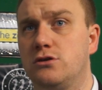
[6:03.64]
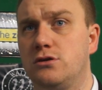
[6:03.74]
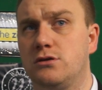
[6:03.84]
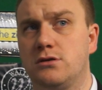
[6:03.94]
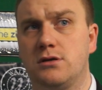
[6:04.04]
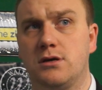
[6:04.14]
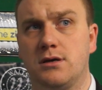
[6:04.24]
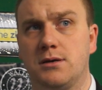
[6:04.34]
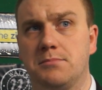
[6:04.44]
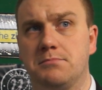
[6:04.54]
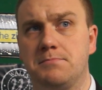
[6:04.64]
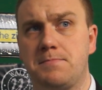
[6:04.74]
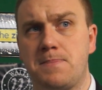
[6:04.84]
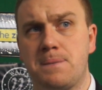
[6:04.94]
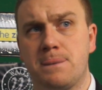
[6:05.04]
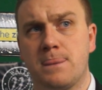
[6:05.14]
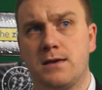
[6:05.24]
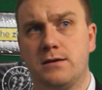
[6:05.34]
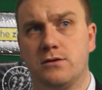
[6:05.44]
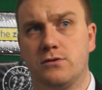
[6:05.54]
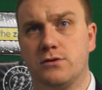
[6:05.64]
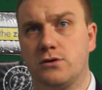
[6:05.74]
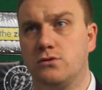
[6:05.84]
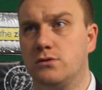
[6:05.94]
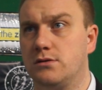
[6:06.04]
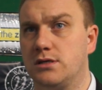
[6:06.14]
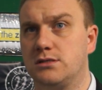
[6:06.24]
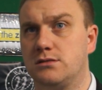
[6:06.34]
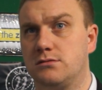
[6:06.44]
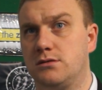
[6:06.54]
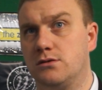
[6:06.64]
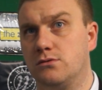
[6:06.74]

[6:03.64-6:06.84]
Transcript: do. They're going this.